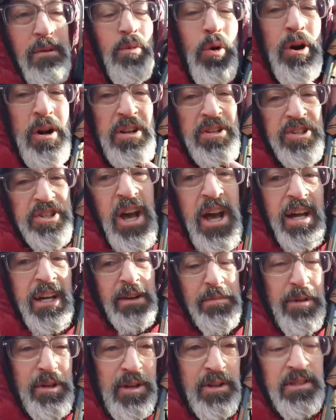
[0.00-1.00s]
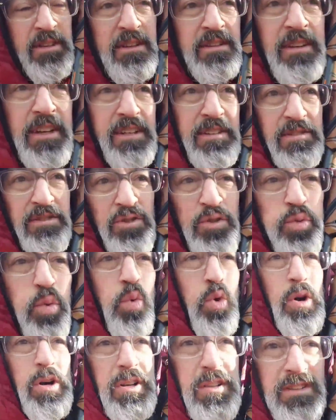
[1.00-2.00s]
Wearing the jacket because it's like
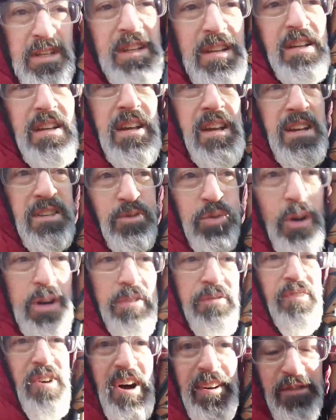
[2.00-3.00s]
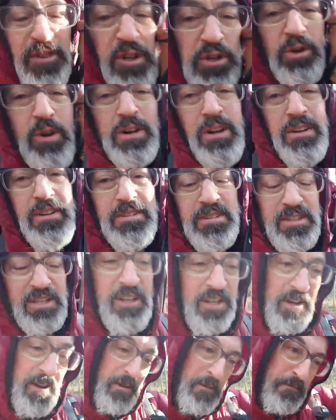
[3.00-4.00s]
25 degrees,
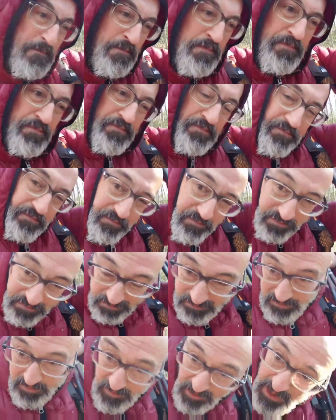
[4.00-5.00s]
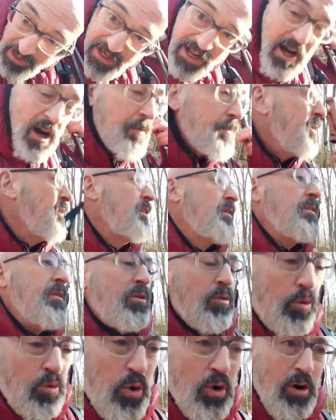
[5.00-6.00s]
and now I'm getting a
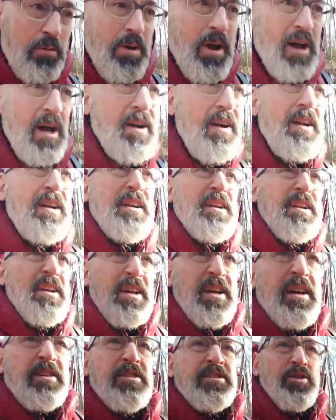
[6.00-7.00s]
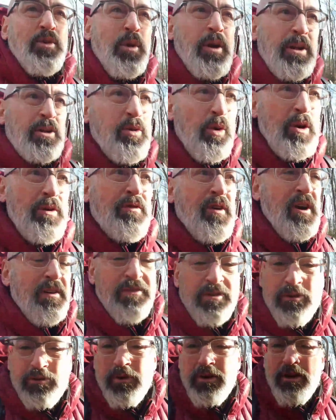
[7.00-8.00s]
little warm. It's
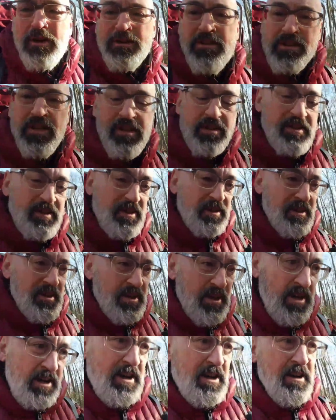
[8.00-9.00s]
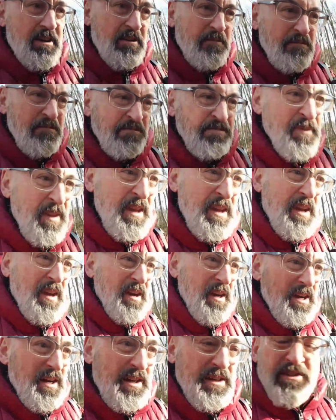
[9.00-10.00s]
25 degrees, and
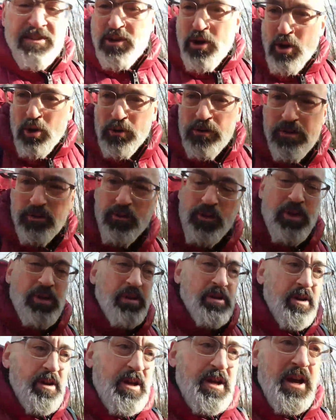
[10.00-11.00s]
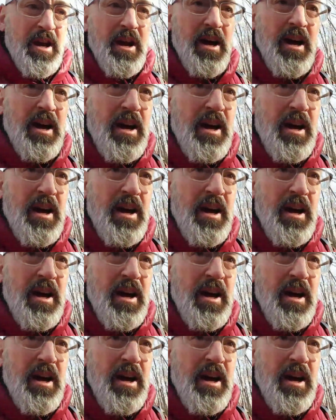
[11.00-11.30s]
it's cold and windy,